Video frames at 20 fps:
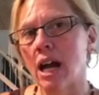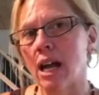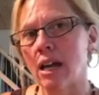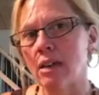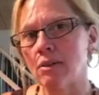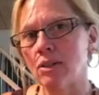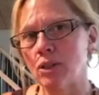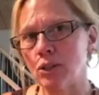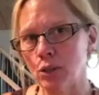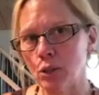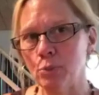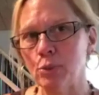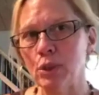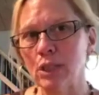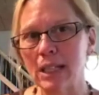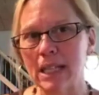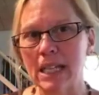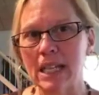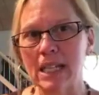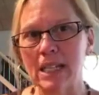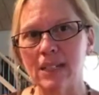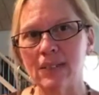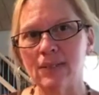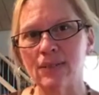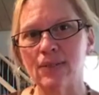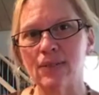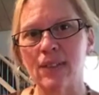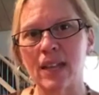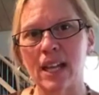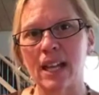I do
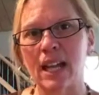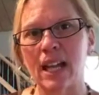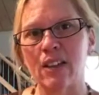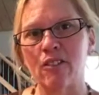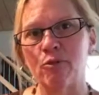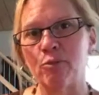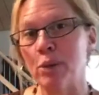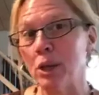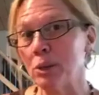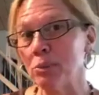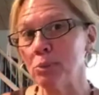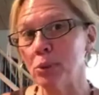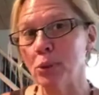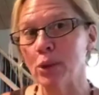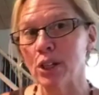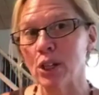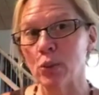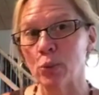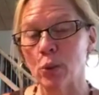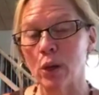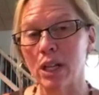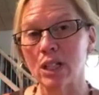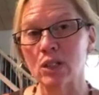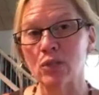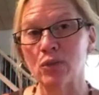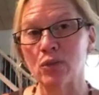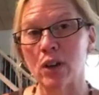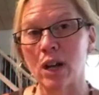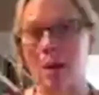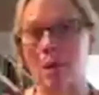believe that I have pinpointed what
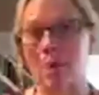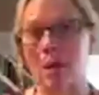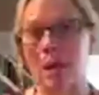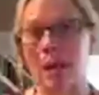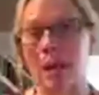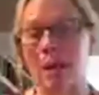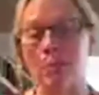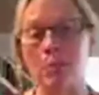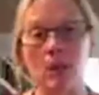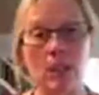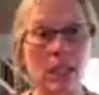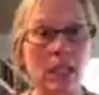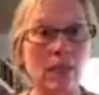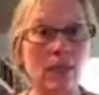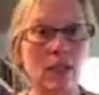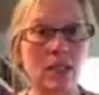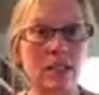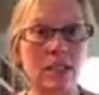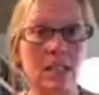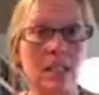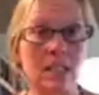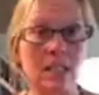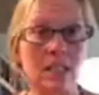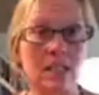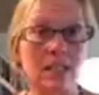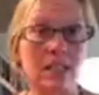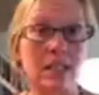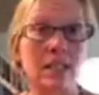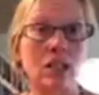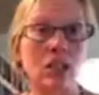it's from, and I believe it's that
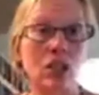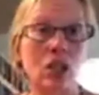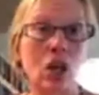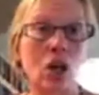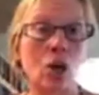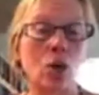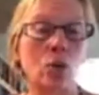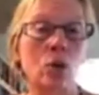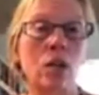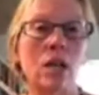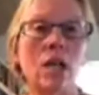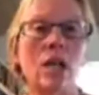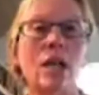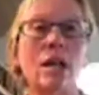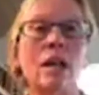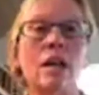the silicone,